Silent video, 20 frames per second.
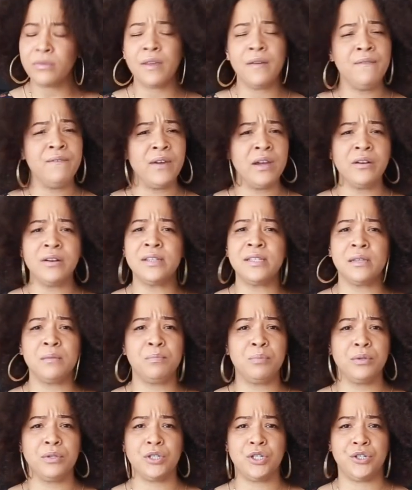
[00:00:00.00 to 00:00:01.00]
Very
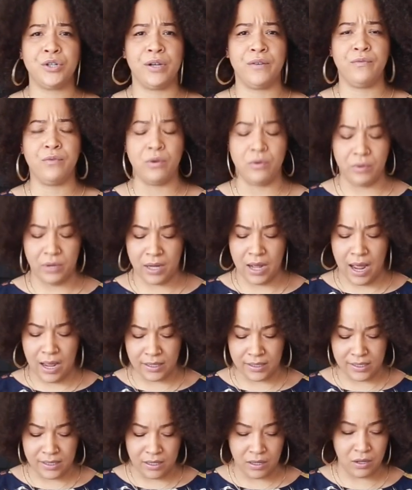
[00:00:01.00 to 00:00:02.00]
simple and straightforward
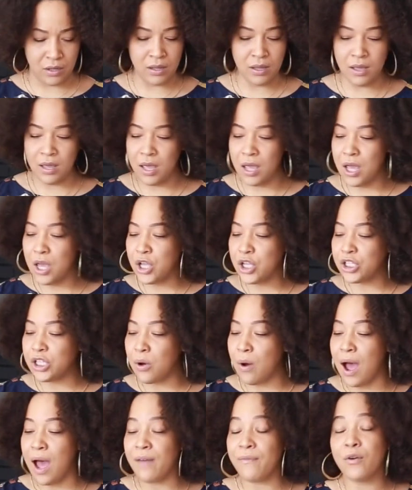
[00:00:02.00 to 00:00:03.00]
cocktail. So
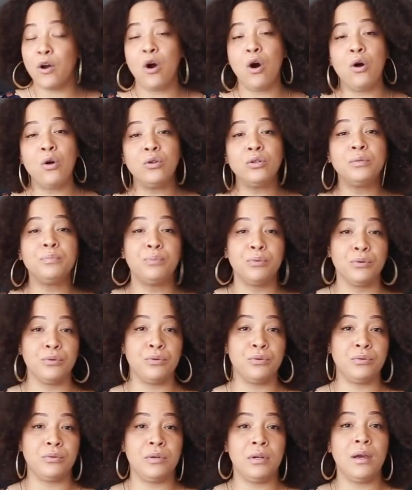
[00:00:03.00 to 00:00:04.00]
I've cold
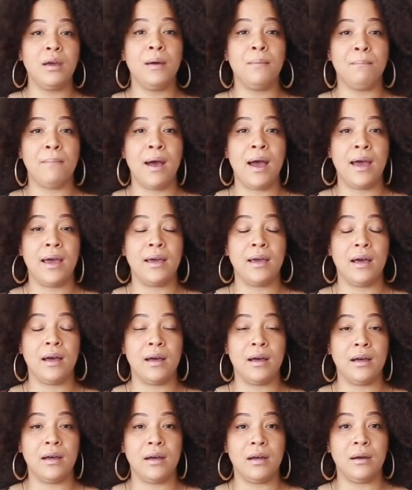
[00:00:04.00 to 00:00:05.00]
brewed my
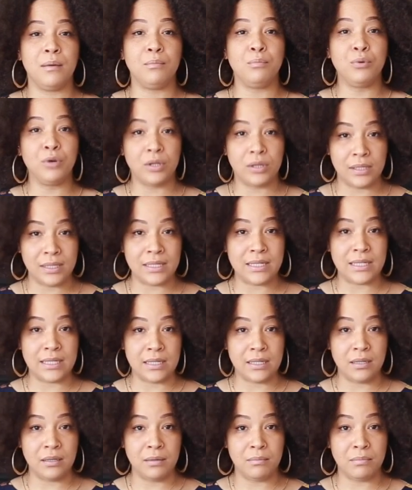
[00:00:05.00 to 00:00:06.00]
Brooklyn
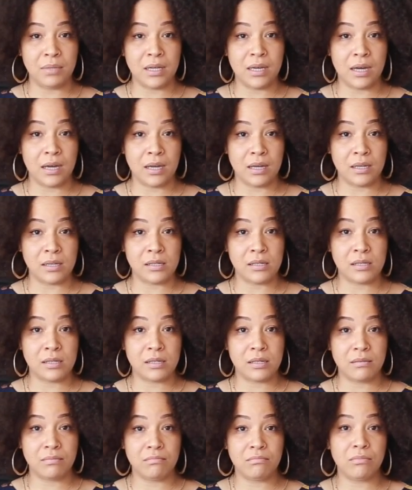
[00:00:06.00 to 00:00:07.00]
tea
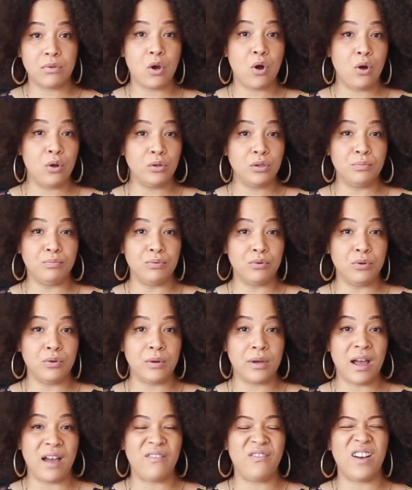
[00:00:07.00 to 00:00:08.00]
because cold brewing
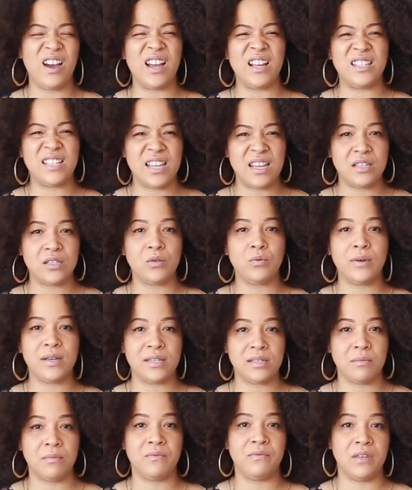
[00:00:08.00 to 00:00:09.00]
I find takes away
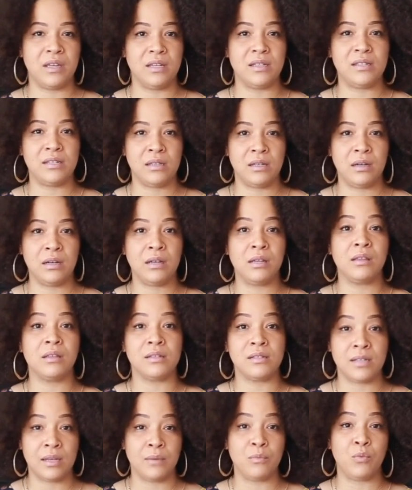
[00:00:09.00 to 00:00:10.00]
some of the acidity the
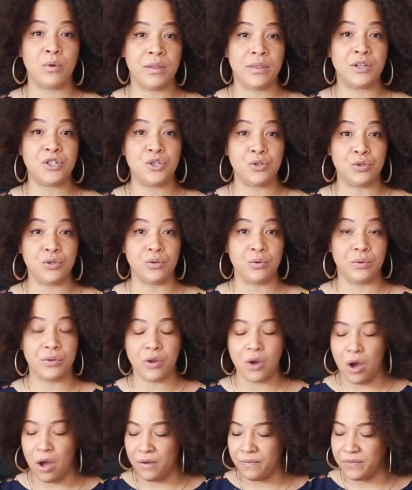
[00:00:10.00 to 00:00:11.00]
same way that you do with
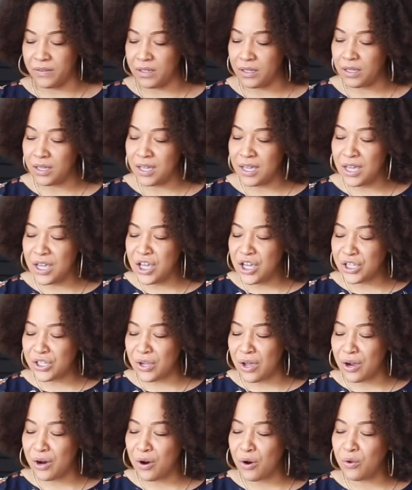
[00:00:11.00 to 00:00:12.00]
coffee. So
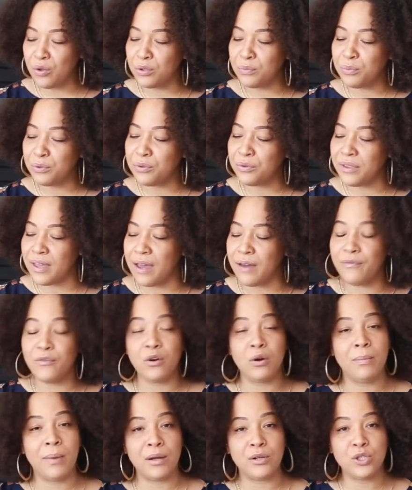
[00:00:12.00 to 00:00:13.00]
I cold brewed that for
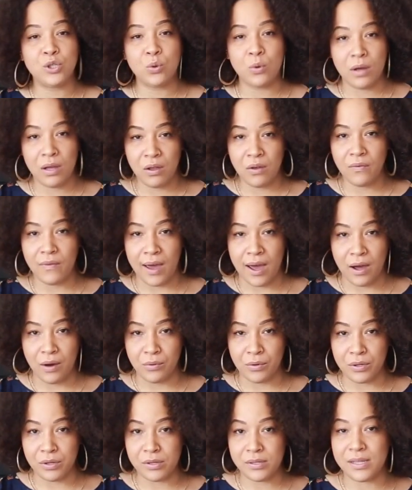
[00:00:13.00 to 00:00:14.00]
about 12
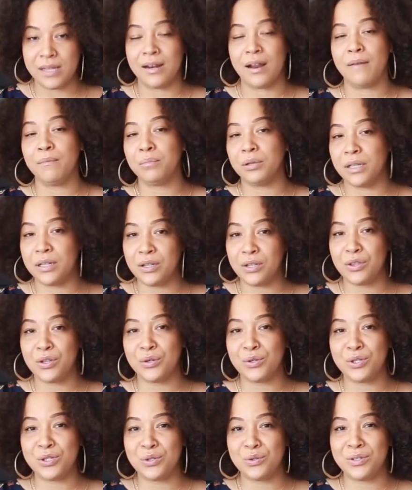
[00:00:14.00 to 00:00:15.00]
hours and I blended
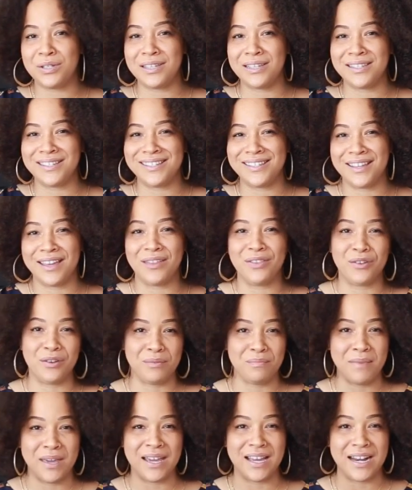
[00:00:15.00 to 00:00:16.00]
those two teas together to
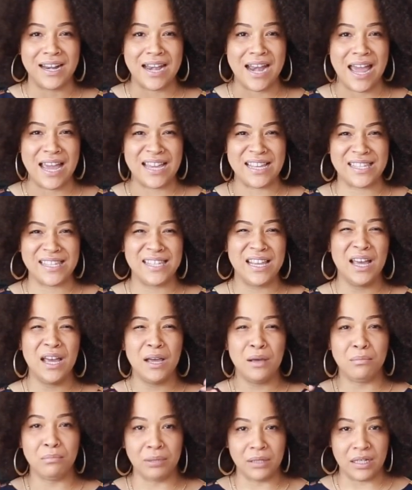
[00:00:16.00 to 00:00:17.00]
make a nice
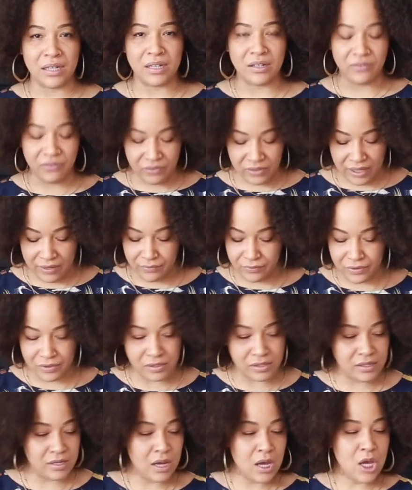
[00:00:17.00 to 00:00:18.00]
blend of flavors.
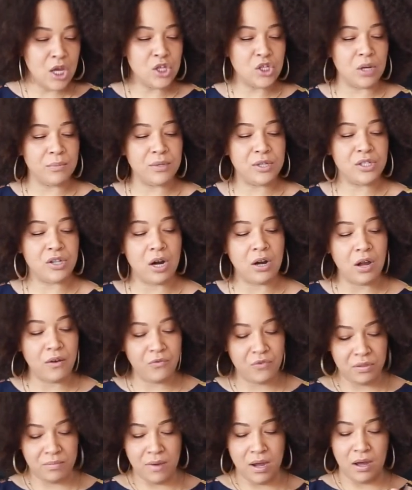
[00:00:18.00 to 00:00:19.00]
So I'm gonna start off
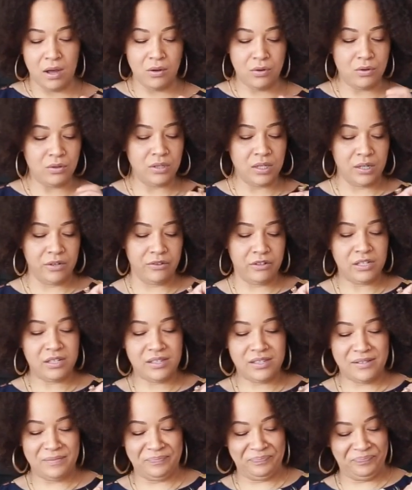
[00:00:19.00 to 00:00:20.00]
with my Uncle Nearest.